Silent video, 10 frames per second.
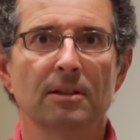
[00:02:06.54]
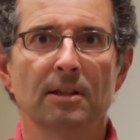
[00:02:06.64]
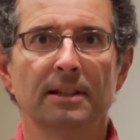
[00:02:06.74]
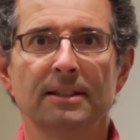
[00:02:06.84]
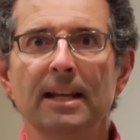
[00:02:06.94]

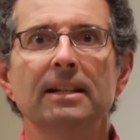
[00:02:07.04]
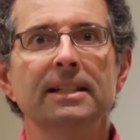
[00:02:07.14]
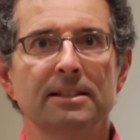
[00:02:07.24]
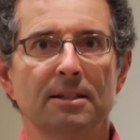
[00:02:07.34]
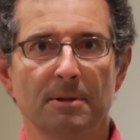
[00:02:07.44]
the data
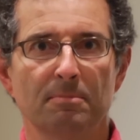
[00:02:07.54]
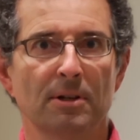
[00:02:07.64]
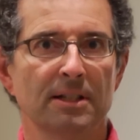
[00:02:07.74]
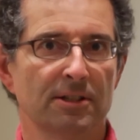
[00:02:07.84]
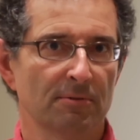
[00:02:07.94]
needs to be
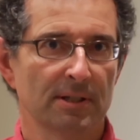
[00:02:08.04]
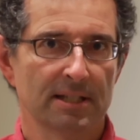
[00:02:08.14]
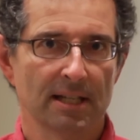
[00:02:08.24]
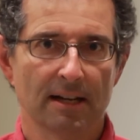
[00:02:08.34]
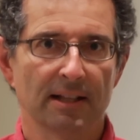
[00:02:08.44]
put into
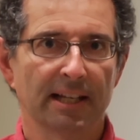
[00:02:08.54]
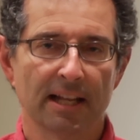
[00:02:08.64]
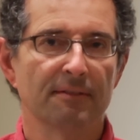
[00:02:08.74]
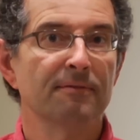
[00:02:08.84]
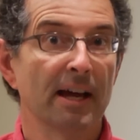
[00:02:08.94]
its uh, like
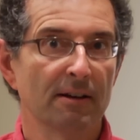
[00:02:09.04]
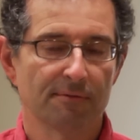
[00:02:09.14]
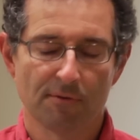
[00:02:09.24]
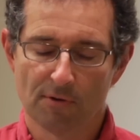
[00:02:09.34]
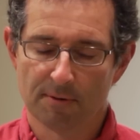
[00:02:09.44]
kind of final
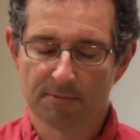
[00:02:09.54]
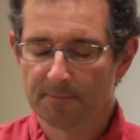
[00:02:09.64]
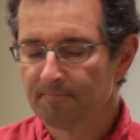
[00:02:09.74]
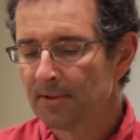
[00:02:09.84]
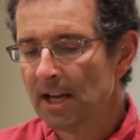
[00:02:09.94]
forms.
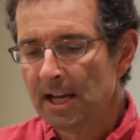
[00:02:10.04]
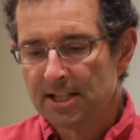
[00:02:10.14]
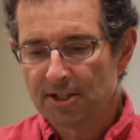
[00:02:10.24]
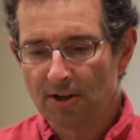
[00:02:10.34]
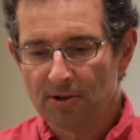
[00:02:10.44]

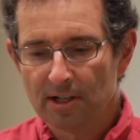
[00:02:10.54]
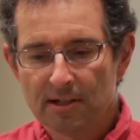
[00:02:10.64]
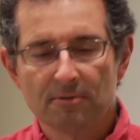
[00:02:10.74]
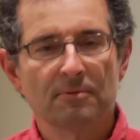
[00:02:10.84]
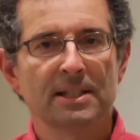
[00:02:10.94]
So
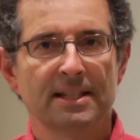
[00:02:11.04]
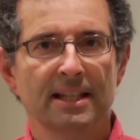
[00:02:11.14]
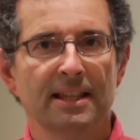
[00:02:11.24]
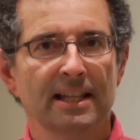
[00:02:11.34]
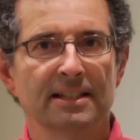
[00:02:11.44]
we
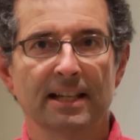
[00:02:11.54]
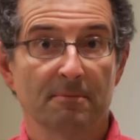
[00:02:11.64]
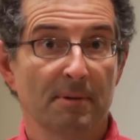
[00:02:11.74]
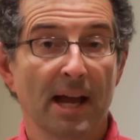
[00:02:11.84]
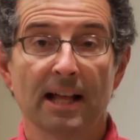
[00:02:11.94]
see things like
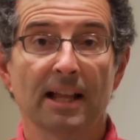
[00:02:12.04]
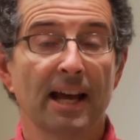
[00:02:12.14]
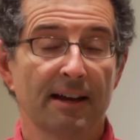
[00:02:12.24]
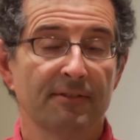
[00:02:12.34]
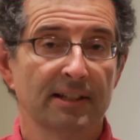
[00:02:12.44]
Impala
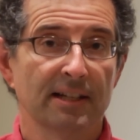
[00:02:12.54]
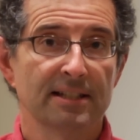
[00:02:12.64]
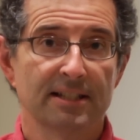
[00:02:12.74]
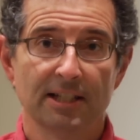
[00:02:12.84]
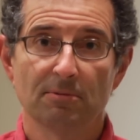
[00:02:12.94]
having a
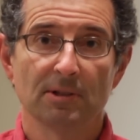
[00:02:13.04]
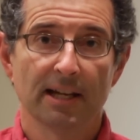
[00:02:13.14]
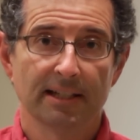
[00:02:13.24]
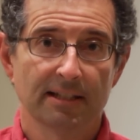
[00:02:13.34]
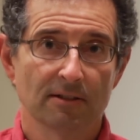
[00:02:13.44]

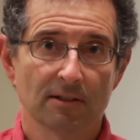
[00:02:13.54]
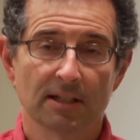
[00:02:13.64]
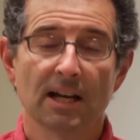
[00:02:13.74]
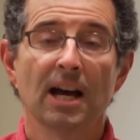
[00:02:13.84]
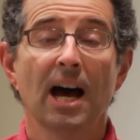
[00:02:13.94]
SQL-like
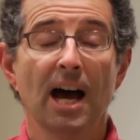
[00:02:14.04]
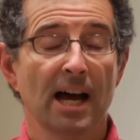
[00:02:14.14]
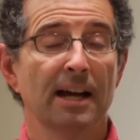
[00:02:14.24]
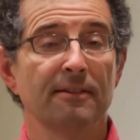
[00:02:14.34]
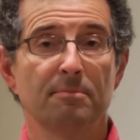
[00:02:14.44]
look,
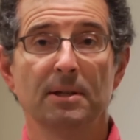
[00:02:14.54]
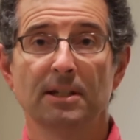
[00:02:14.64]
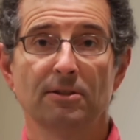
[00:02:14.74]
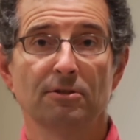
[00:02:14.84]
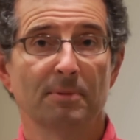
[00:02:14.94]
Hive
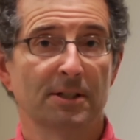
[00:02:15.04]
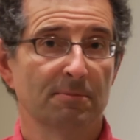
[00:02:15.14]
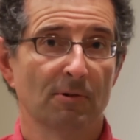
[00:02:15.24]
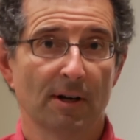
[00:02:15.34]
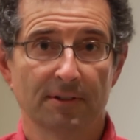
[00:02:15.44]
being used much
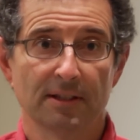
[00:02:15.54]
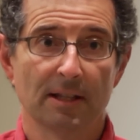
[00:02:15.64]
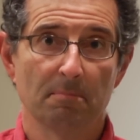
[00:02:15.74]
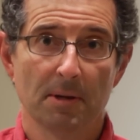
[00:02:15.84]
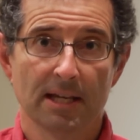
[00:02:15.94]
more often
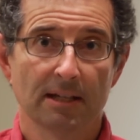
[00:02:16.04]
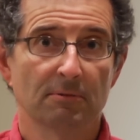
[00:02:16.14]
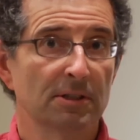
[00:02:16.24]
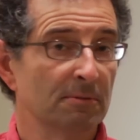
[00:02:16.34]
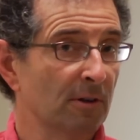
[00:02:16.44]
than Pig,
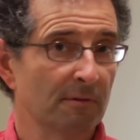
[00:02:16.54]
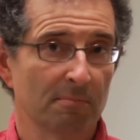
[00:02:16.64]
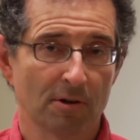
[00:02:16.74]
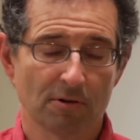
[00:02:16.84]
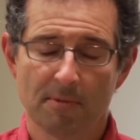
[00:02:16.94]
which is more of a
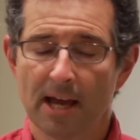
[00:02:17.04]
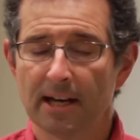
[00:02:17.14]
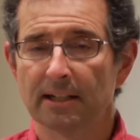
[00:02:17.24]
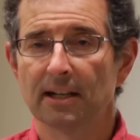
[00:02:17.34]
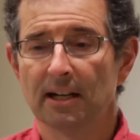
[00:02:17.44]

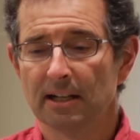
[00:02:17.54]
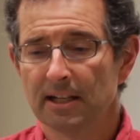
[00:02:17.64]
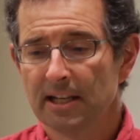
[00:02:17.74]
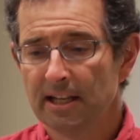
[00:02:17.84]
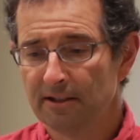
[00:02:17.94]
programmatic uh,
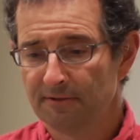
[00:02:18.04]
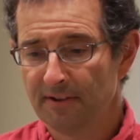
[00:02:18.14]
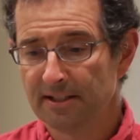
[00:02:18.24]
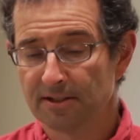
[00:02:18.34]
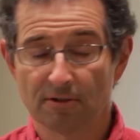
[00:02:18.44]

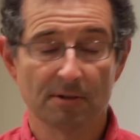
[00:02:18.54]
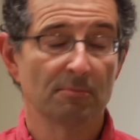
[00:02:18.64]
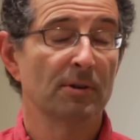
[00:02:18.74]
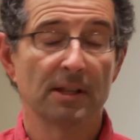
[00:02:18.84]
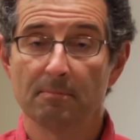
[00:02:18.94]
interface, and certainly
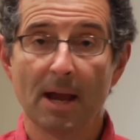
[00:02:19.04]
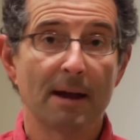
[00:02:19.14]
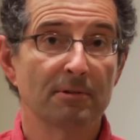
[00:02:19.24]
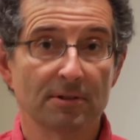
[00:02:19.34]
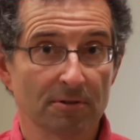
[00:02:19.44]
more than
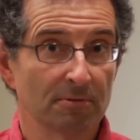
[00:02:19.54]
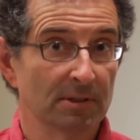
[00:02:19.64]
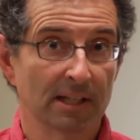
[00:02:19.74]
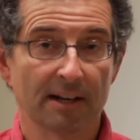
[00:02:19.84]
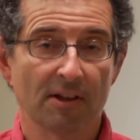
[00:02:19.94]
MapReduce, which
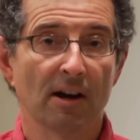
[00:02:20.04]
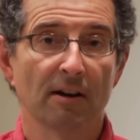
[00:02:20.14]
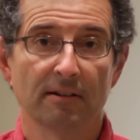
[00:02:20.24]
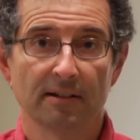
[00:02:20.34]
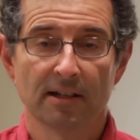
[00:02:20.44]
is kind of the
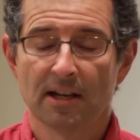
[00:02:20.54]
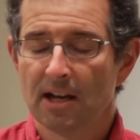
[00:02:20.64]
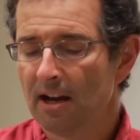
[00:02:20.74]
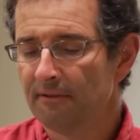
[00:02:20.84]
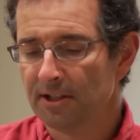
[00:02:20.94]
heart
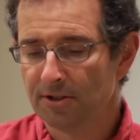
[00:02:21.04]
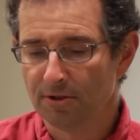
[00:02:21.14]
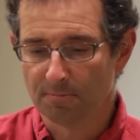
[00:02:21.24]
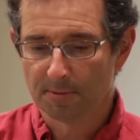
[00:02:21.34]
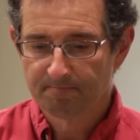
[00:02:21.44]
of
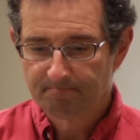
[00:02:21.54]
Hadoop.